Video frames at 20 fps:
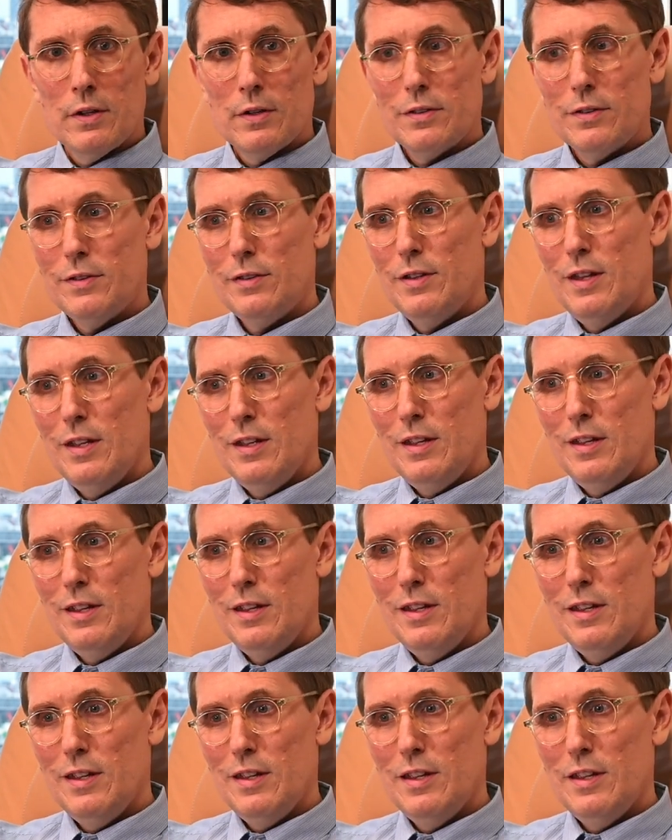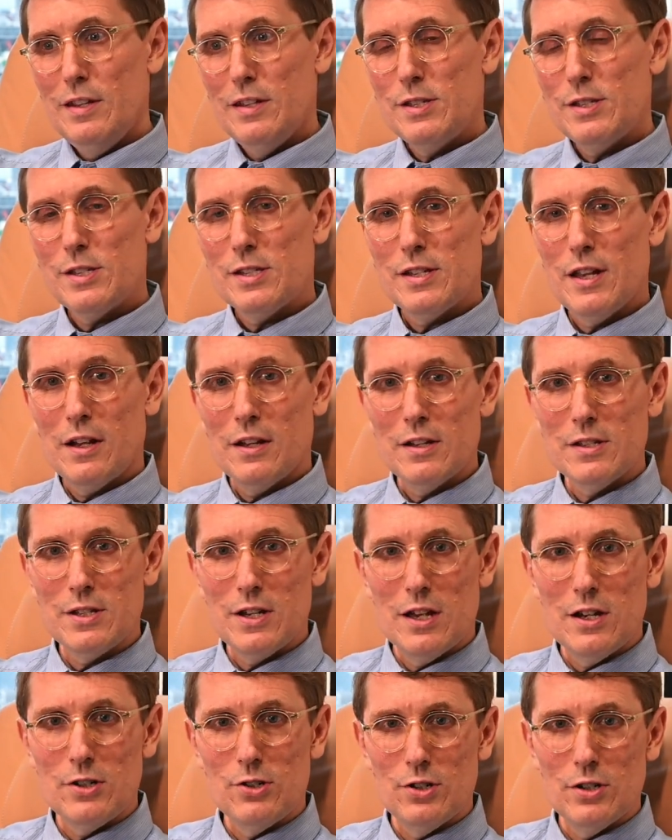the seller's
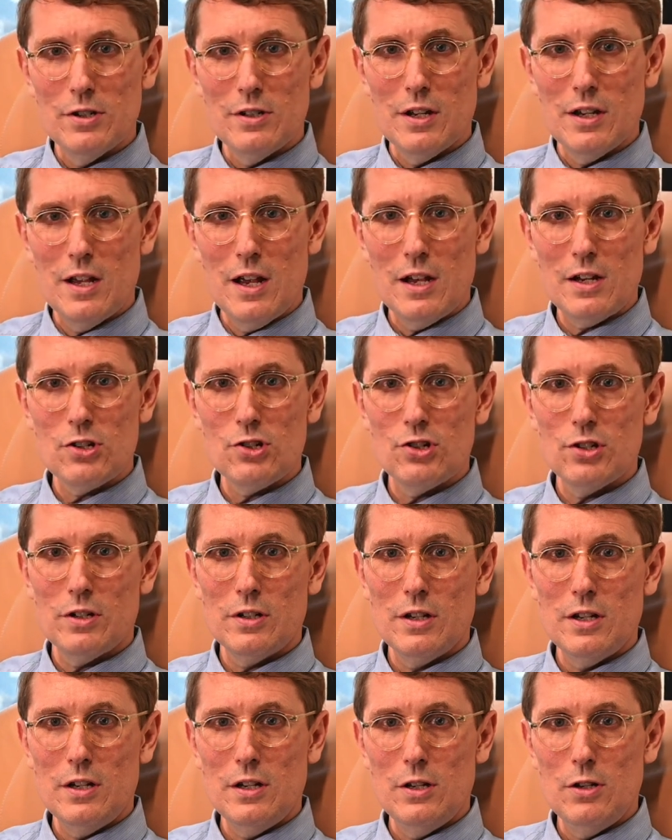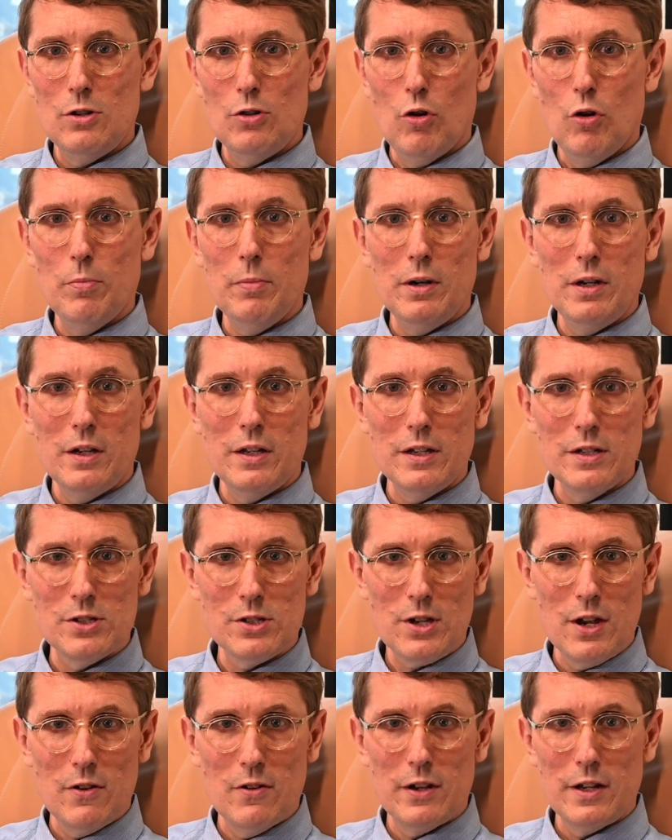agent actually nominally is
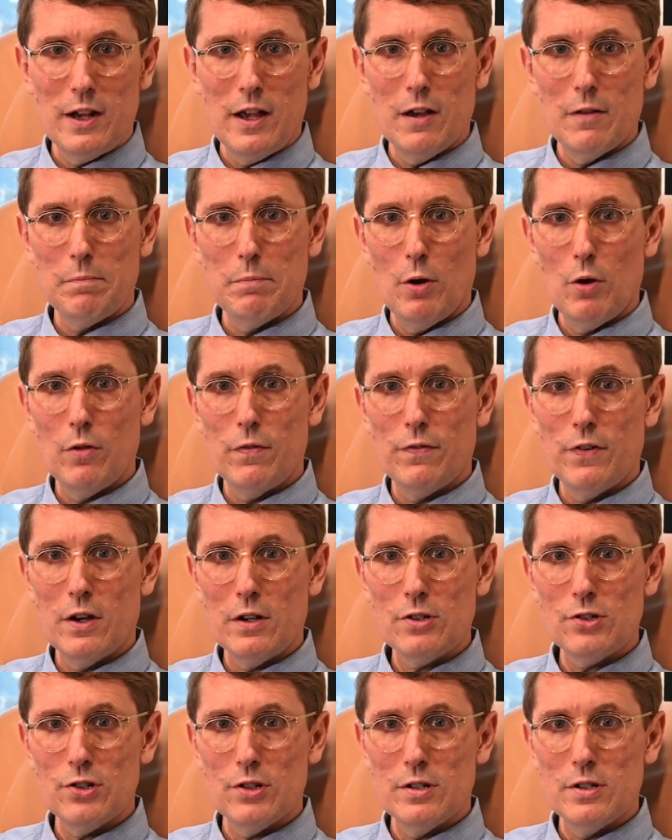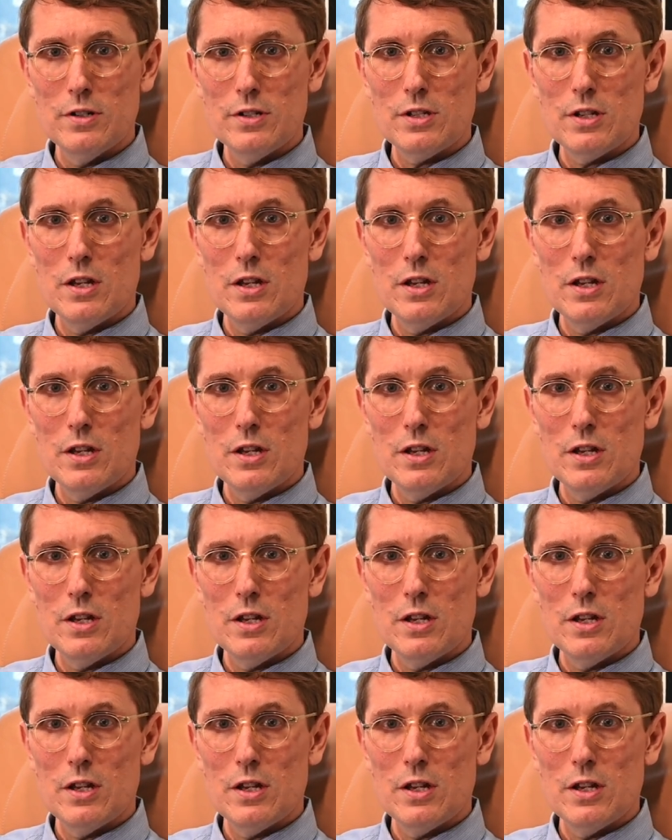carrying out both functions,